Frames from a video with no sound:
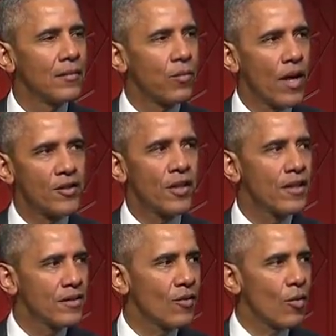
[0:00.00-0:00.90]

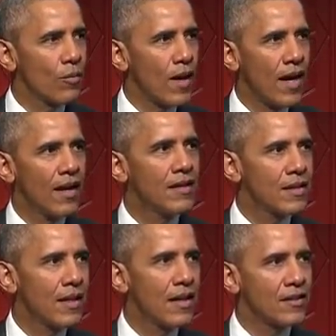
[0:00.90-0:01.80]
prejudice or
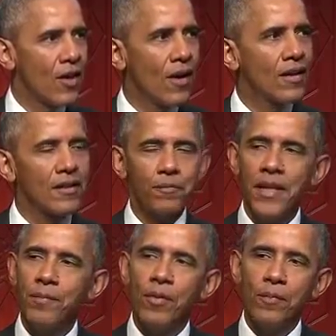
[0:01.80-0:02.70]
bias and targets
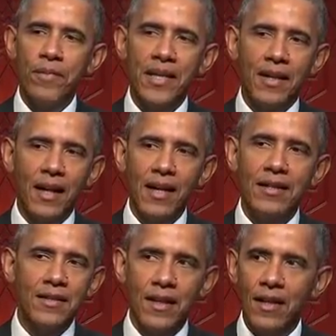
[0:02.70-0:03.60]
people
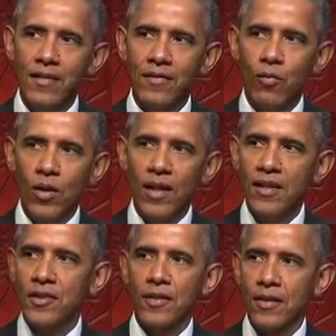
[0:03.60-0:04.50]
because of
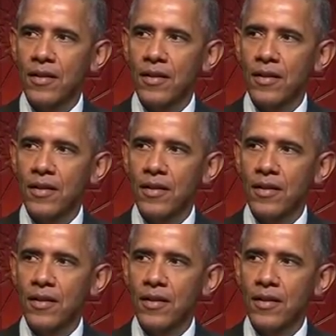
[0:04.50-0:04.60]
religion.